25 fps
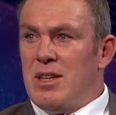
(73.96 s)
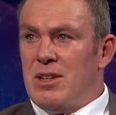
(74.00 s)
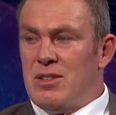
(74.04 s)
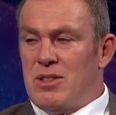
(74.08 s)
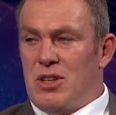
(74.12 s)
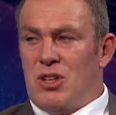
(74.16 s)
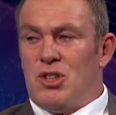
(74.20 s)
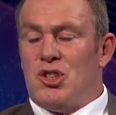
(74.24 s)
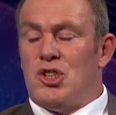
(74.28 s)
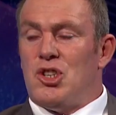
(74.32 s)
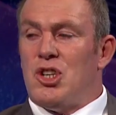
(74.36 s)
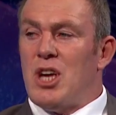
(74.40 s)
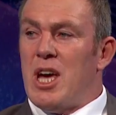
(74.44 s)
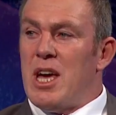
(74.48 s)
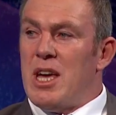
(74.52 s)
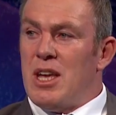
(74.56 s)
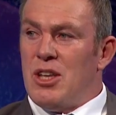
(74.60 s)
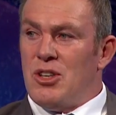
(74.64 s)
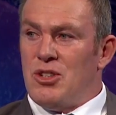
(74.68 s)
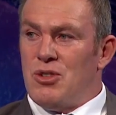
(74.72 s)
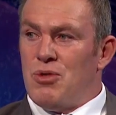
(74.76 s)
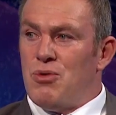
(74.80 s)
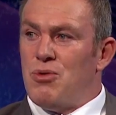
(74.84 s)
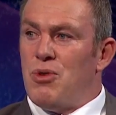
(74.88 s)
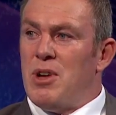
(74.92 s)
a
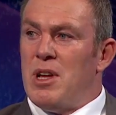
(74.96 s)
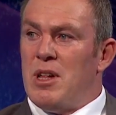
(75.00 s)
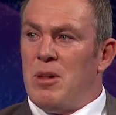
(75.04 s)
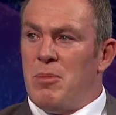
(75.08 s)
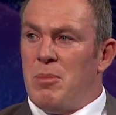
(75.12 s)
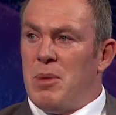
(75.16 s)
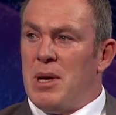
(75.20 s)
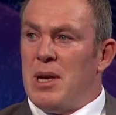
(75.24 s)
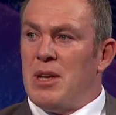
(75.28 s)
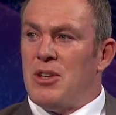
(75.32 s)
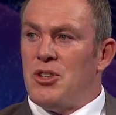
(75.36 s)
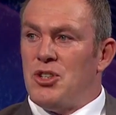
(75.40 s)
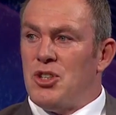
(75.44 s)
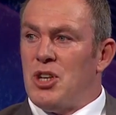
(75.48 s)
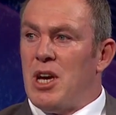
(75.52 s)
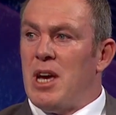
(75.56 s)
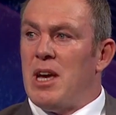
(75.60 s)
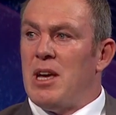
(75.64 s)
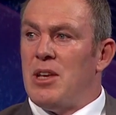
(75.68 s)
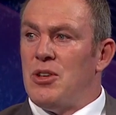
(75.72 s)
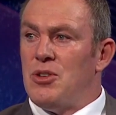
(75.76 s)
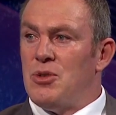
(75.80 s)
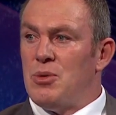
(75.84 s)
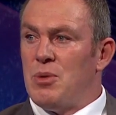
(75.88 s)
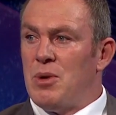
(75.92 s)
change, a real big
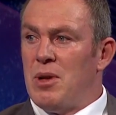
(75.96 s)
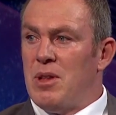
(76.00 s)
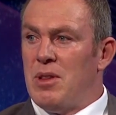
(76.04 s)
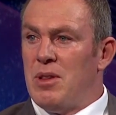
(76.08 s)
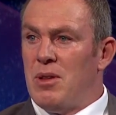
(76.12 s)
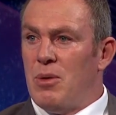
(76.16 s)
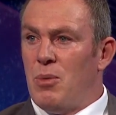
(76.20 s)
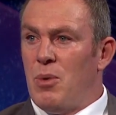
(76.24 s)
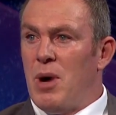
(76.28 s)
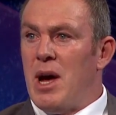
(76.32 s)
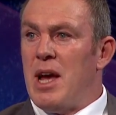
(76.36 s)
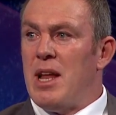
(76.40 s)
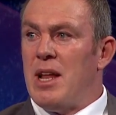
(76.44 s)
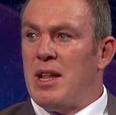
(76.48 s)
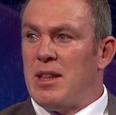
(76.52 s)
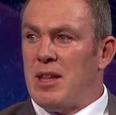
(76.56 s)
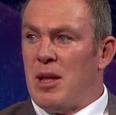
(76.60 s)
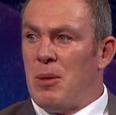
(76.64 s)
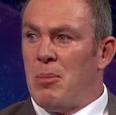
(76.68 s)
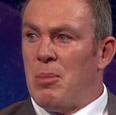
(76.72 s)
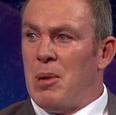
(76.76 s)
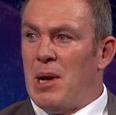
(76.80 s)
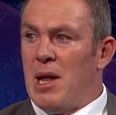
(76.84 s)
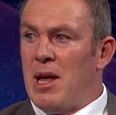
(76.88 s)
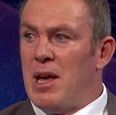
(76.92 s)
change within the way that
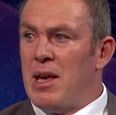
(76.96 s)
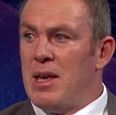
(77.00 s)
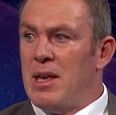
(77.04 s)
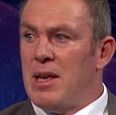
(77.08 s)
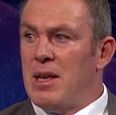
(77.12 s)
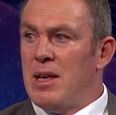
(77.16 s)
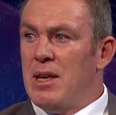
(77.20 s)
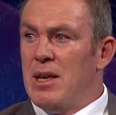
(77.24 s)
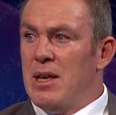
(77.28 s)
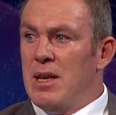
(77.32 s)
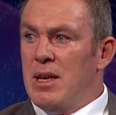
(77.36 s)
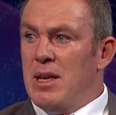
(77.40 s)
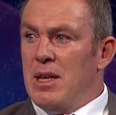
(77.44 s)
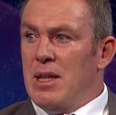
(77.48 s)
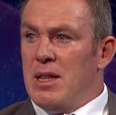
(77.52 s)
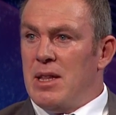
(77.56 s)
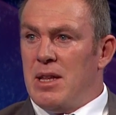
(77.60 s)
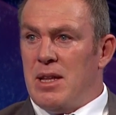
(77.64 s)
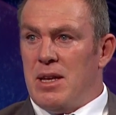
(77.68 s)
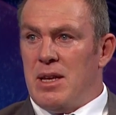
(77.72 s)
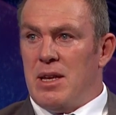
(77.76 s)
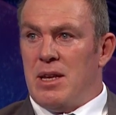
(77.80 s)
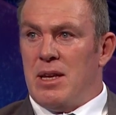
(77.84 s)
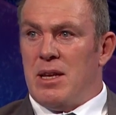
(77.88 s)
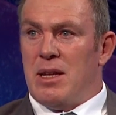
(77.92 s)
they play.
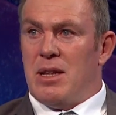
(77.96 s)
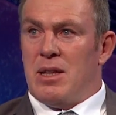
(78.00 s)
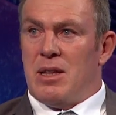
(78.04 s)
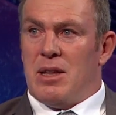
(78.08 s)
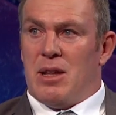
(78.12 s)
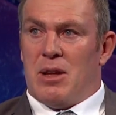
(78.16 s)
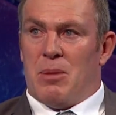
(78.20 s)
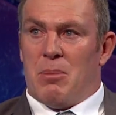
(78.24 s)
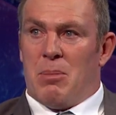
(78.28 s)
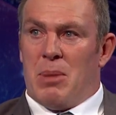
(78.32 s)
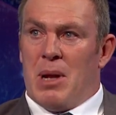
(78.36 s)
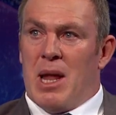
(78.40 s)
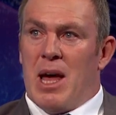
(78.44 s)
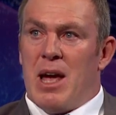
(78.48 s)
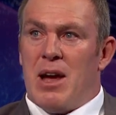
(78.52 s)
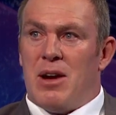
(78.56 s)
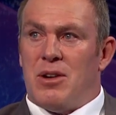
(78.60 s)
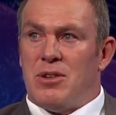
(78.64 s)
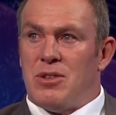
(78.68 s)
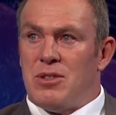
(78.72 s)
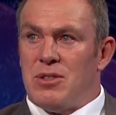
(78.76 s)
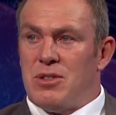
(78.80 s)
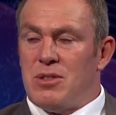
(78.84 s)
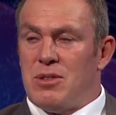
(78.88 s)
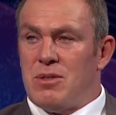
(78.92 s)
The
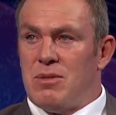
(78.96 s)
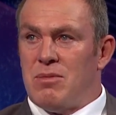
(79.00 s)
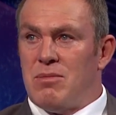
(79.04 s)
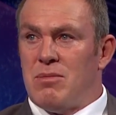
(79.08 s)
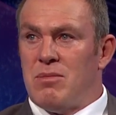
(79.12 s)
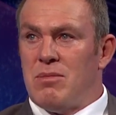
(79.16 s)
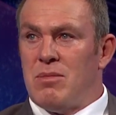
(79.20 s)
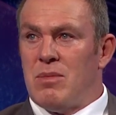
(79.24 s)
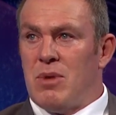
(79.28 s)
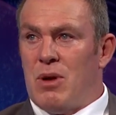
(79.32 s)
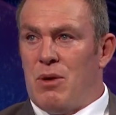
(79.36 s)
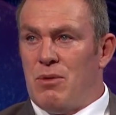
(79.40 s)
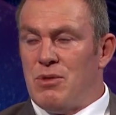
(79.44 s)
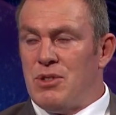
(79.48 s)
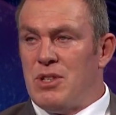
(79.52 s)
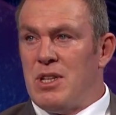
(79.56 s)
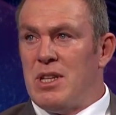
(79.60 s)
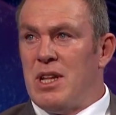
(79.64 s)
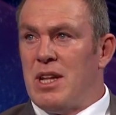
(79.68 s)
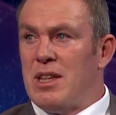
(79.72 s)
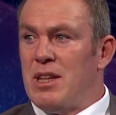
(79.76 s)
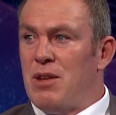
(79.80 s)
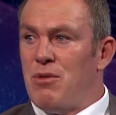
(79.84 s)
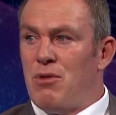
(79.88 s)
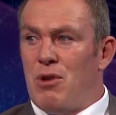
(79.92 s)
players,
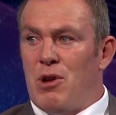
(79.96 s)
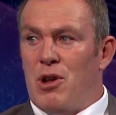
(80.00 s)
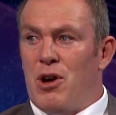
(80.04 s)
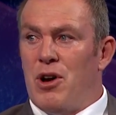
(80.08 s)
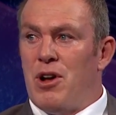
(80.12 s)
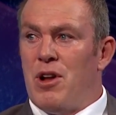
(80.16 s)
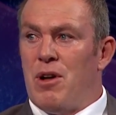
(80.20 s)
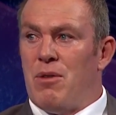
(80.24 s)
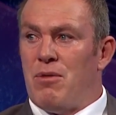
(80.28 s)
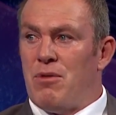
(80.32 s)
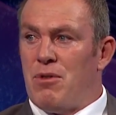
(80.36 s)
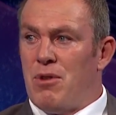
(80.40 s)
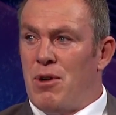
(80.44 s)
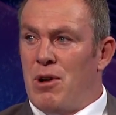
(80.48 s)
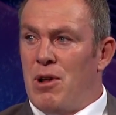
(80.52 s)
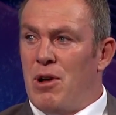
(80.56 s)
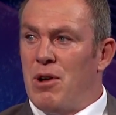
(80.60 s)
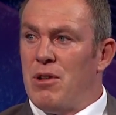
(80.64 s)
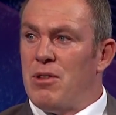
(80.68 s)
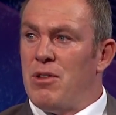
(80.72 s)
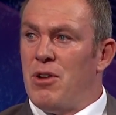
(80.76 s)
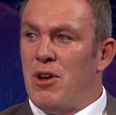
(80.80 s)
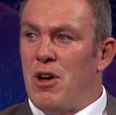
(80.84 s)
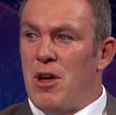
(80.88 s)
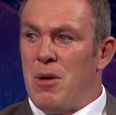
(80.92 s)
obviously, that they've relied on for a
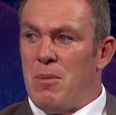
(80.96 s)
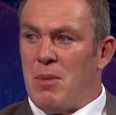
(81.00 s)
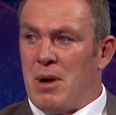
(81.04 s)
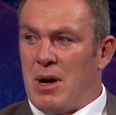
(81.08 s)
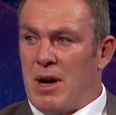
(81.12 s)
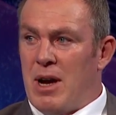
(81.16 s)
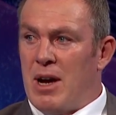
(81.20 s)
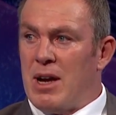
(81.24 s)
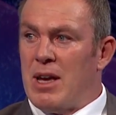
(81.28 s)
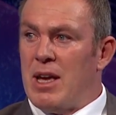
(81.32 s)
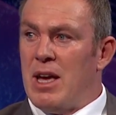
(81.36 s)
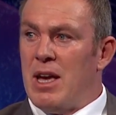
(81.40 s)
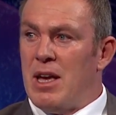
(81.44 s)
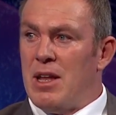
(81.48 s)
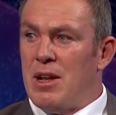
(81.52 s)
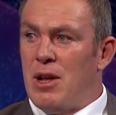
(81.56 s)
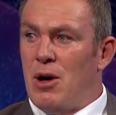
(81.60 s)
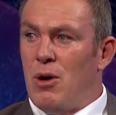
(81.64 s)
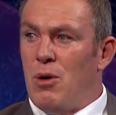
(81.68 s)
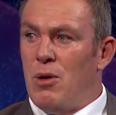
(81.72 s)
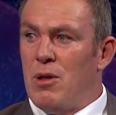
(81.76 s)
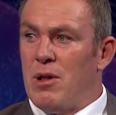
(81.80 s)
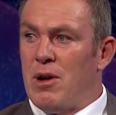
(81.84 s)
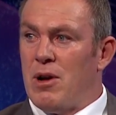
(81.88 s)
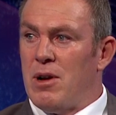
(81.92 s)
long time are getting
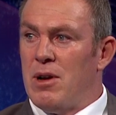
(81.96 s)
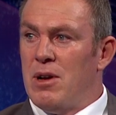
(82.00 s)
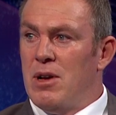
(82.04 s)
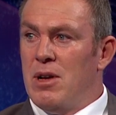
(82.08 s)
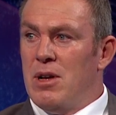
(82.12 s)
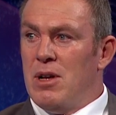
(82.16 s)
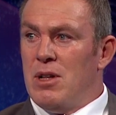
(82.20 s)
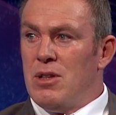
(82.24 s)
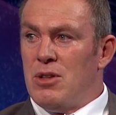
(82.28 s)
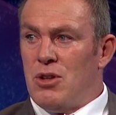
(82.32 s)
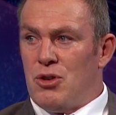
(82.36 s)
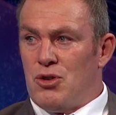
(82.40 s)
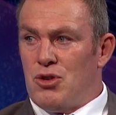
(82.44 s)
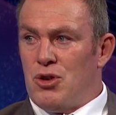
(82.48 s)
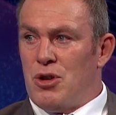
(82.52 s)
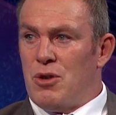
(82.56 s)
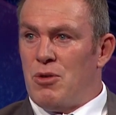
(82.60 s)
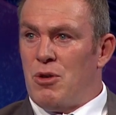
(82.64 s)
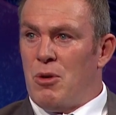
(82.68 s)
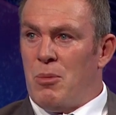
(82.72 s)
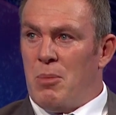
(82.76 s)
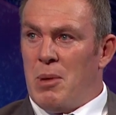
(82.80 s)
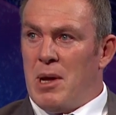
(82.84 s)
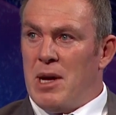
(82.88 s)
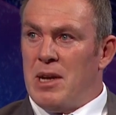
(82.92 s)
older. They're trying
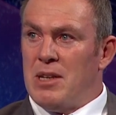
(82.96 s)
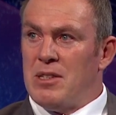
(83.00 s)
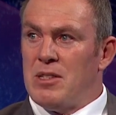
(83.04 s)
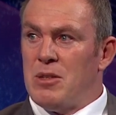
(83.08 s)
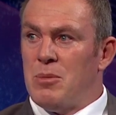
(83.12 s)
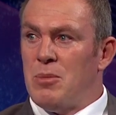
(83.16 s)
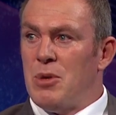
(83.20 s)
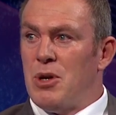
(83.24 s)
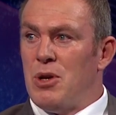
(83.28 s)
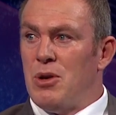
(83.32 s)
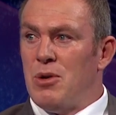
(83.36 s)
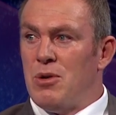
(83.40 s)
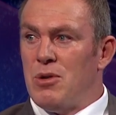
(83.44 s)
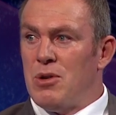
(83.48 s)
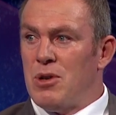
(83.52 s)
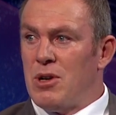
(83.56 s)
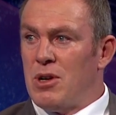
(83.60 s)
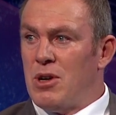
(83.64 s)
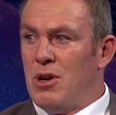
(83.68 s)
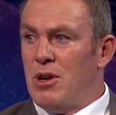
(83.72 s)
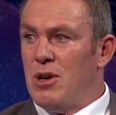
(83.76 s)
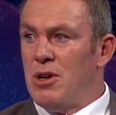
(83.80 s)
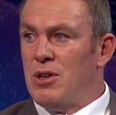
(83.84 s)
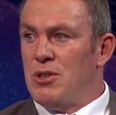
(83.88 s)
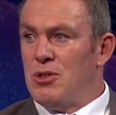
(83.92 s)
to replace them with younger
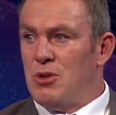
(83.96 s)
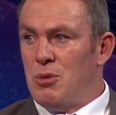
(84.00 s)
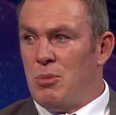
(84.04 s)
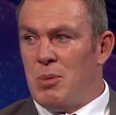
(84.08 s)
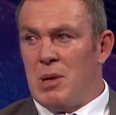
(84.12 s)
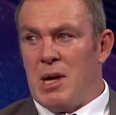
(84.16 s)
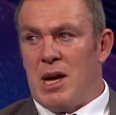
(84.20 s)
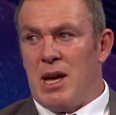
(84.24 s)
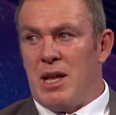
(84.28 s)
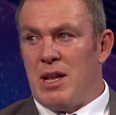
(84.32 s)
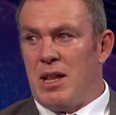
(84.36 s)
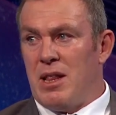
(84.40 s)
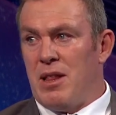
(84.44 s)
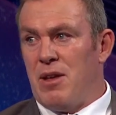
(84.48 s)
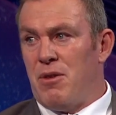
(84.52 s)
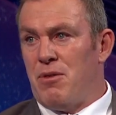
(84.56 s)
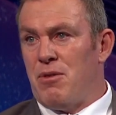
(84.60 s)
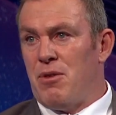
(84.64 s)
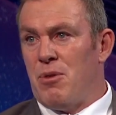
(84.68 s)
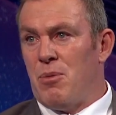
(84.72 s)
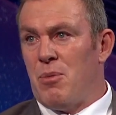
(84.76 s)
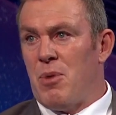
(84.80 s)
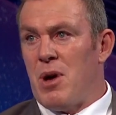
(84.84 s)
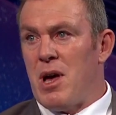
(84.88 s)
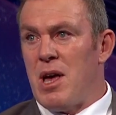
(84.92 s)
guys who play in a
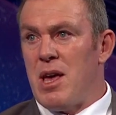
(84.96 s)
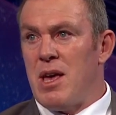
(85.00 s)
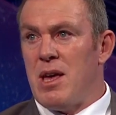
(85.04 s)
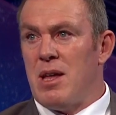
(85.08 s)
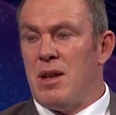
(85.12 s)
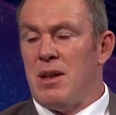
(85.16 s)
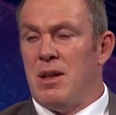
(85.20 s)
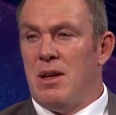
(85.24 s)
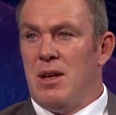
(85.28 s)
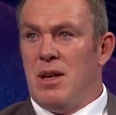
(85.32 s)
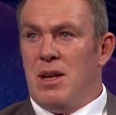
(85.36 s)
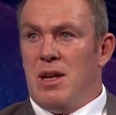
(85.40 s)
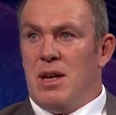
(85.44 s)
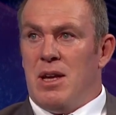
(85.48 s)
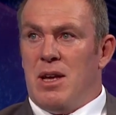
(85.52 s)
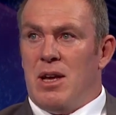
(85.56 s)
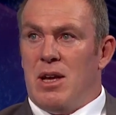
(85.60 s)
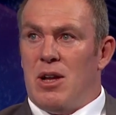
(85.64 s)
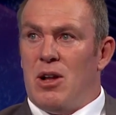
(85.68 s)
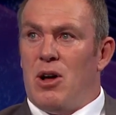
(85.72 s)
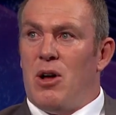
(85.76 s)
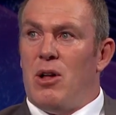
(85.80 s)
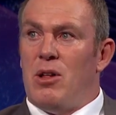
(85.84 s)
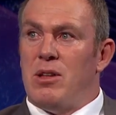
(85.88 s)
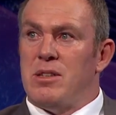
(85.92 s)
different way. And
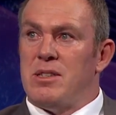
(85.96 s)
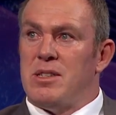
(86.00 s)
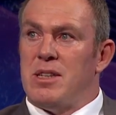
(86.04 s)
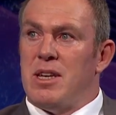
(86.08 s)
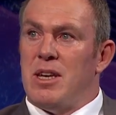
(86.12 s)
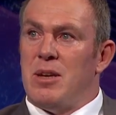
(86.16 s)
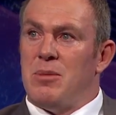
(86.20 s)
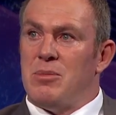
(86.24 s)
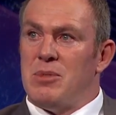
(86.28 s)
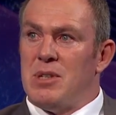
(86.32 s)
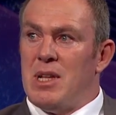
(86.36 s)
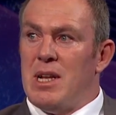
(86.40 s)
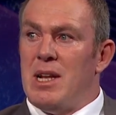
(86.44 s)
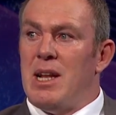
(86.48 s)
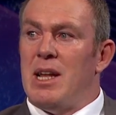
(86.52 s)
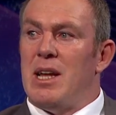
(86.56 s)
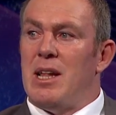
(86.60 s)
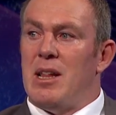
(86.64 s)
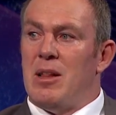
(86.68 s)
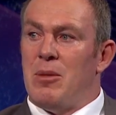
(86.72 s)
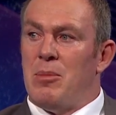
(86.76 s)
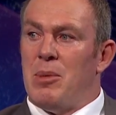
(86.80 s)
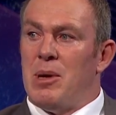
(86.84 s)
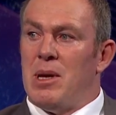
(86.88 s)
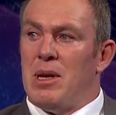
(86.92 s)
it all seems a
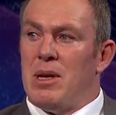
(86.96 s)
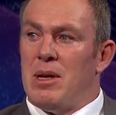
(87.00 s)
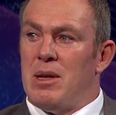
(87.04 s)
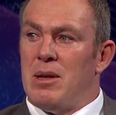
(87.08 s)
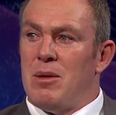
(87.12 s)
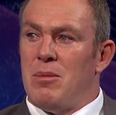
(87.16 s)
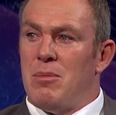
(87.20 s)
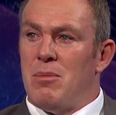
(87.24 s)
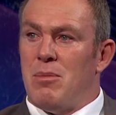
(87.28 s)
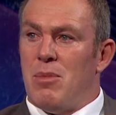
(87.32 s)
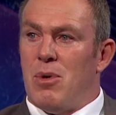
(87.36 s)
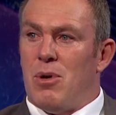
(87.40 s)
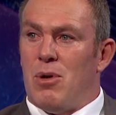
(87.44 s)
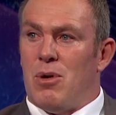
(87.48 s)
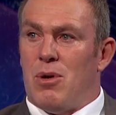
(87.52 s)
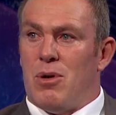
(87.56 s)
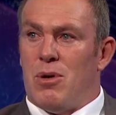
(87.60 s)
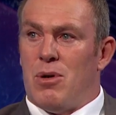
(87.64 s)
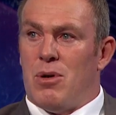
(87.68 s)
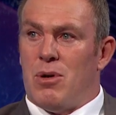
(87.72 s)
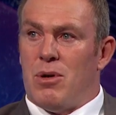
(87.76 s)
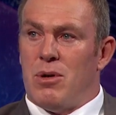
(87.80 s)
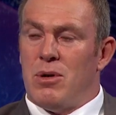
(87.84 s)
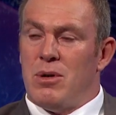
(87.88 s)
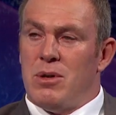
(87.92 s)
little bit
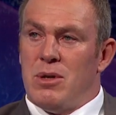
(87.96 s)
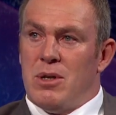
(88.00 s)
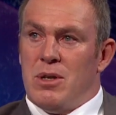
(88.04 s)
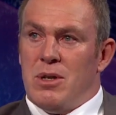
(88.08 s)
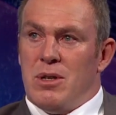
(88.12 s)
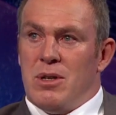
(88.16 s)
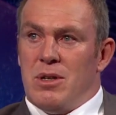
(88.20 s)
more